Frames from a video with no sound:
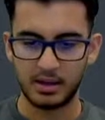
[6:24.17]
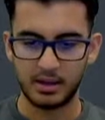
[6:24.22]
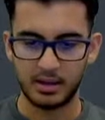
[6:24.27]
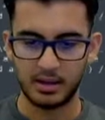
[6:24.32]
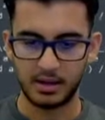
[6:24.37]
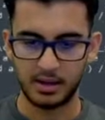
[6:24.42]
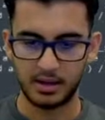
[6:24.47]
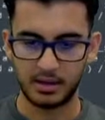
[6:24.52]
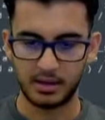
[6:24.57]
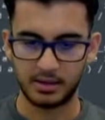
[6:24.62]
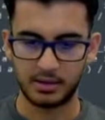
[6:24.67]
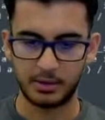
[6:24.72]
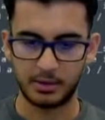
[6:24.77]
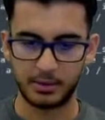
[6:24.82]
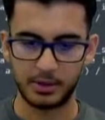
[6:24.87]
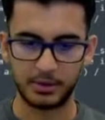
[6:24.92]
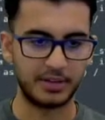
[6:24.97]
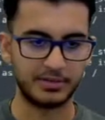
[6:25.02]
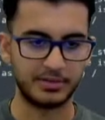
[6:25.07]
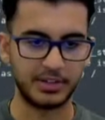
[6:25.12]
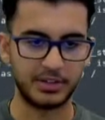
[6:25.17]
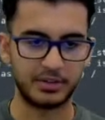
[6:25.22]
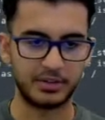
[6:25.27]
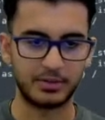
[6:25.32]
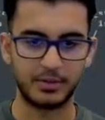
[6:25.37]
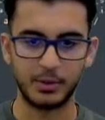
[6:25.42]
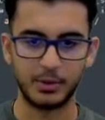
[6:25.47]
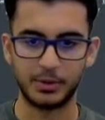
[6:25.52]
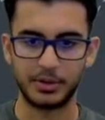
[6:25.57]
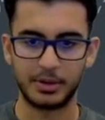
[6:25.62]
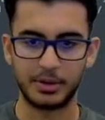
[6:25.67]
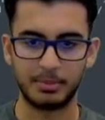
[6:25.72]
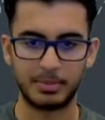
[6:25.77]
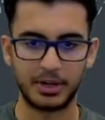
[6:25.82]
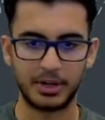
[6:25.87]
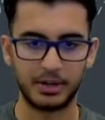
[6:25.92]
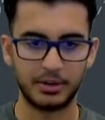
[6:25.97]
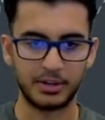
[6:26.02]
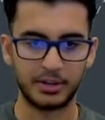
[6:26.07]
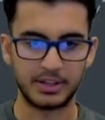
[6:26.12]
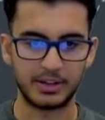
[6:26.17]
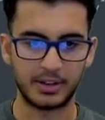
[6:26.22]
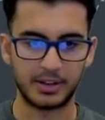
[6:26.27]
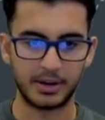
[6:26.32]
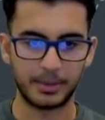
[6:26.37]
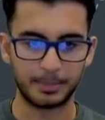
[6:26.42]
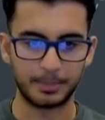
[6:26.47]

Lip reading: And there we go, TensorFlow and NumPy already there.